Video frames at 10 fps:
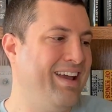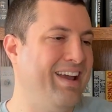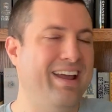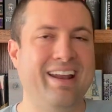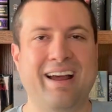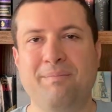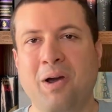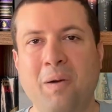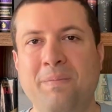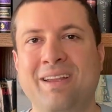and I'm
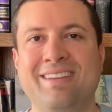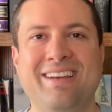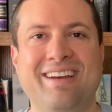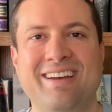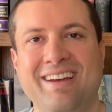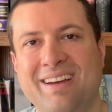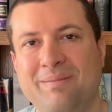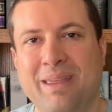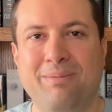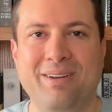hoping to be able to